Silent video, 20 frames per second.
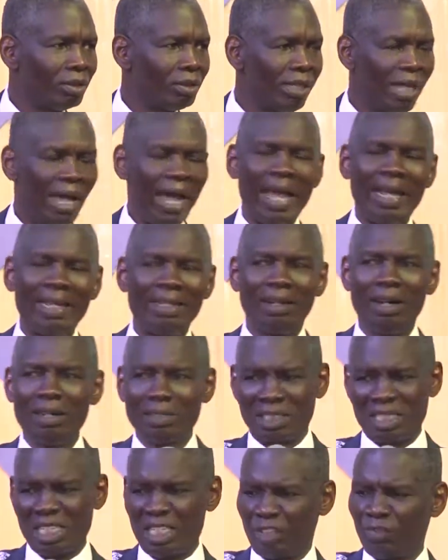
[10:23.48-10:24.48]
The
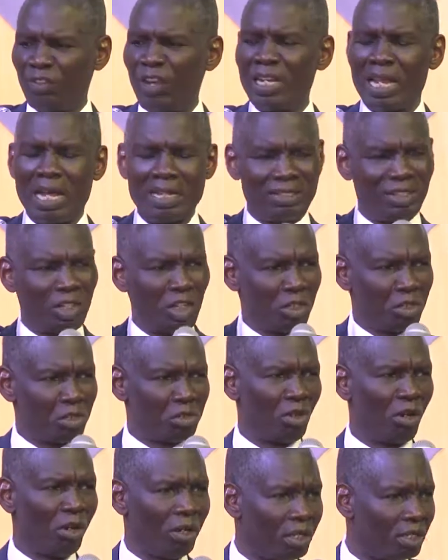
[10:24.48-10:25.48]
idols his father
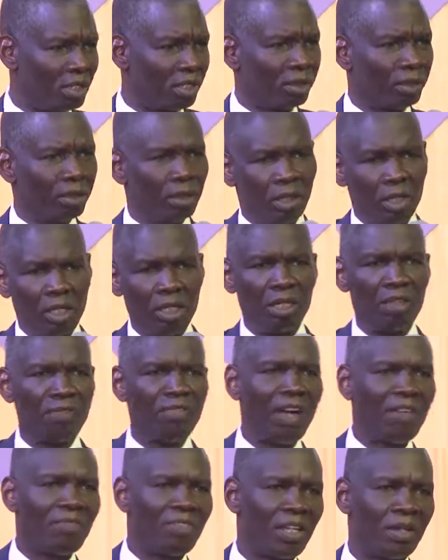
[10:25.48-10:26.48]
destroyed, he
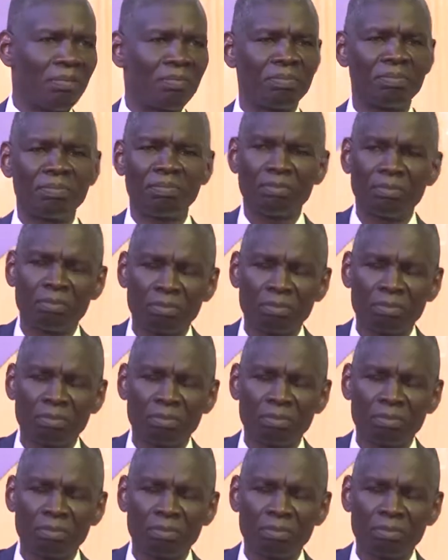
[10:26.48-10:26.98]
revived them.